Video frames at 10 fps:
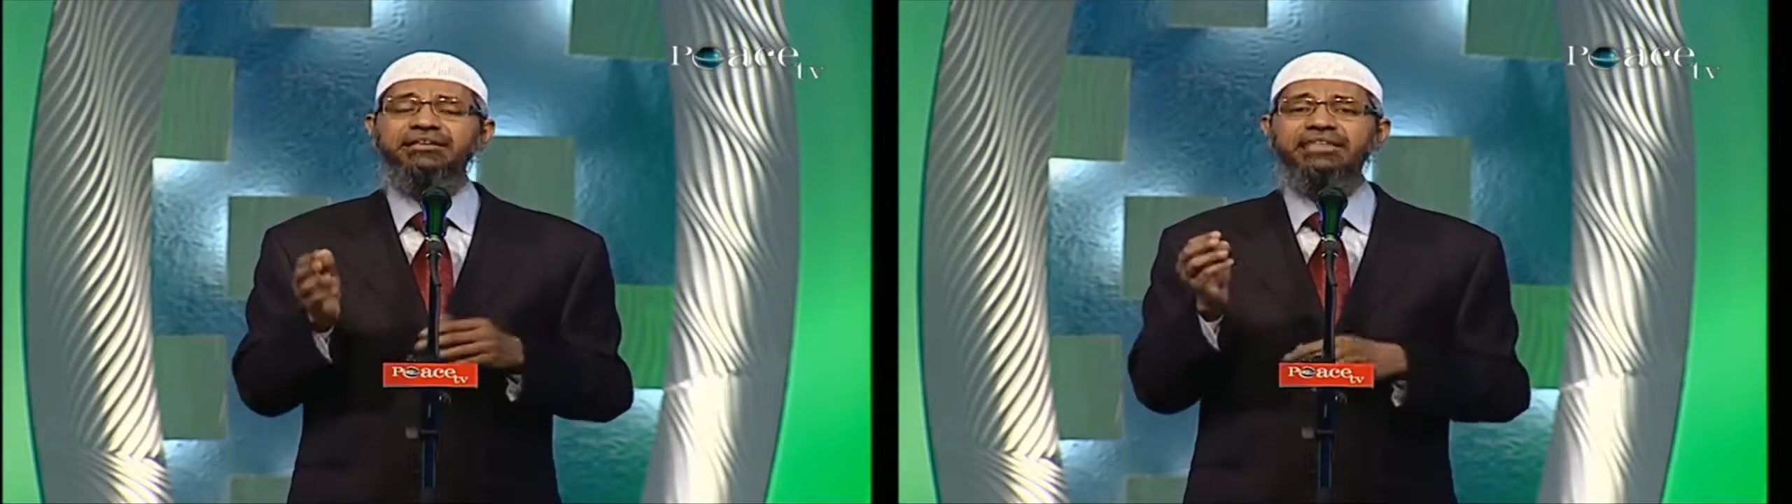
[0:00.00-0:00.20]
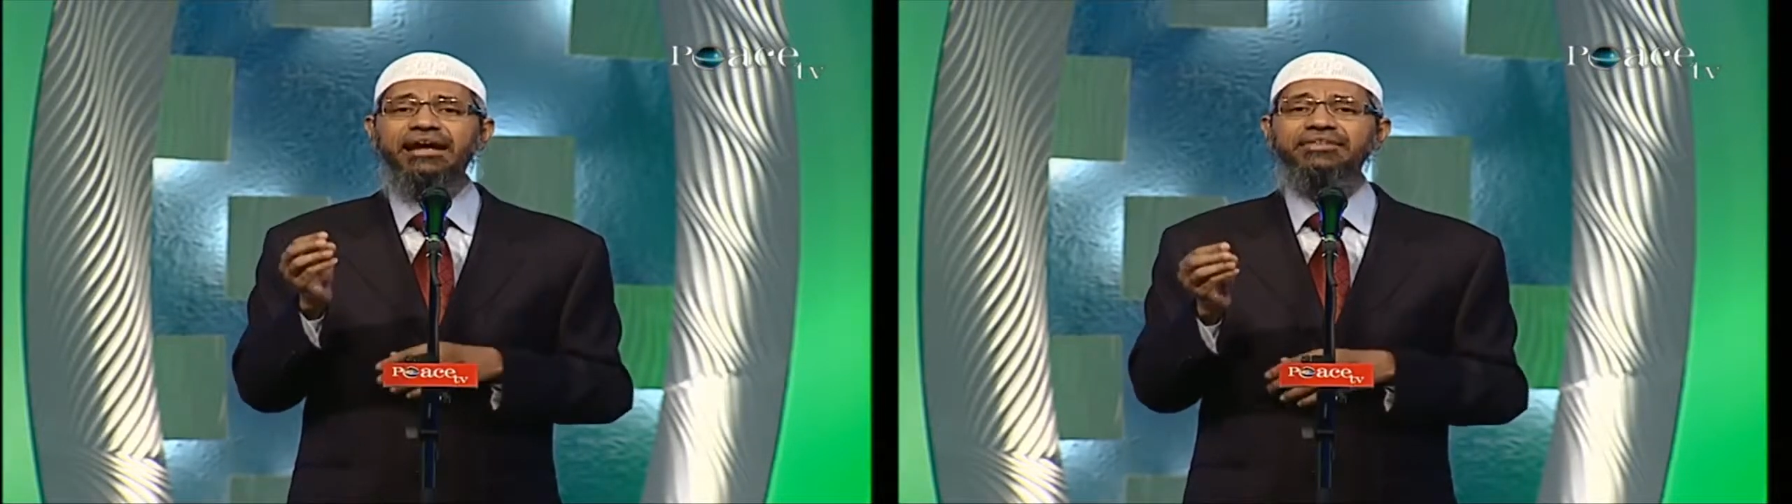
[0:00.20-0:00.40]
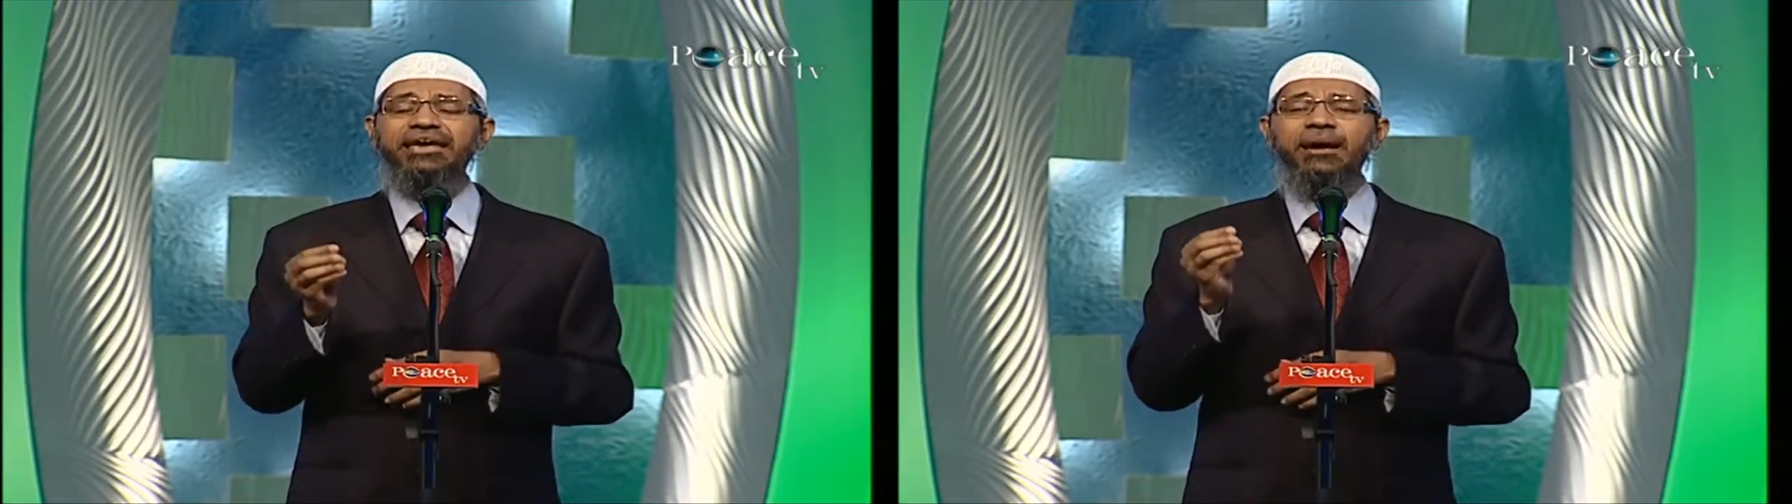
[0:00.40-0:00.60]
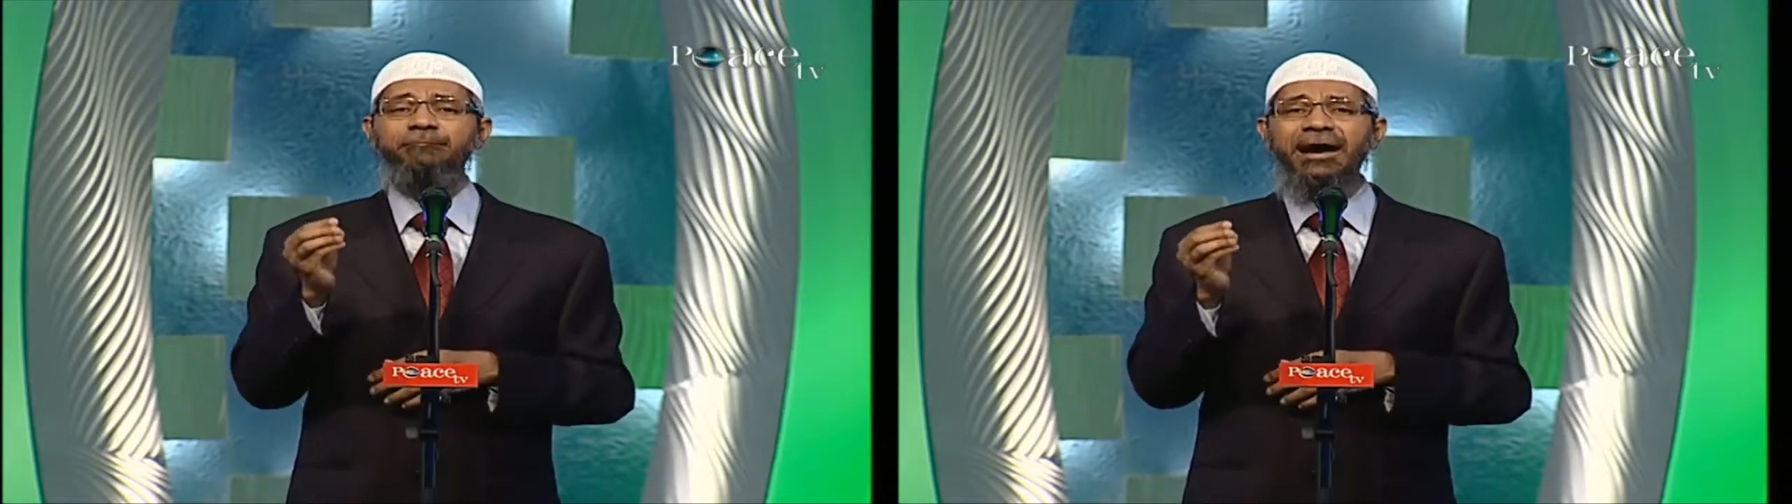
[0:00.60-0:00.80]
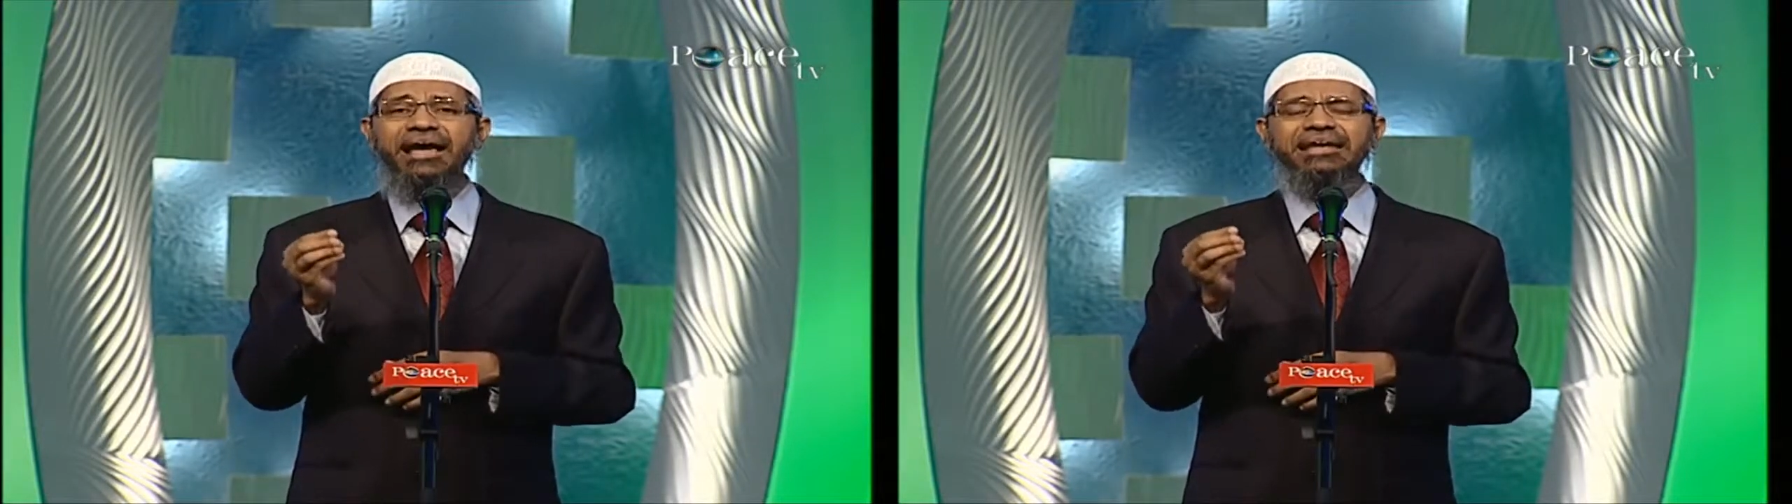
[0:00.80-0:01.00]
that there are
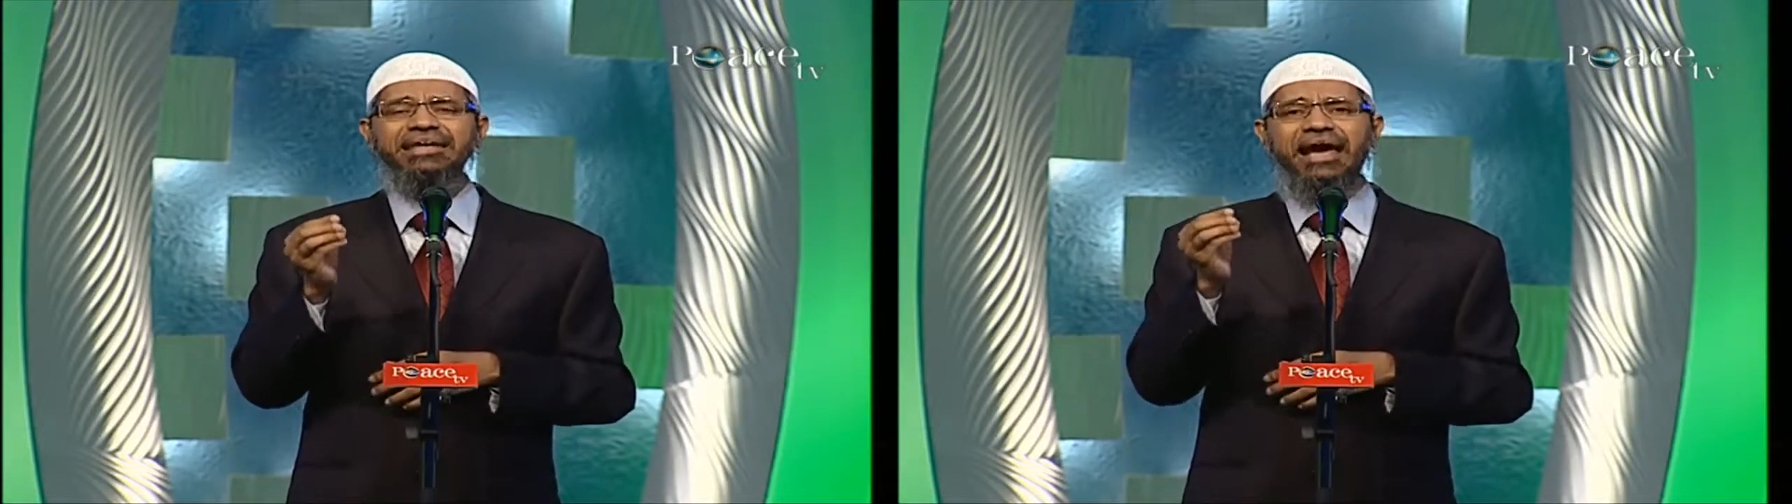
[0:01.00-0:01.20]
mild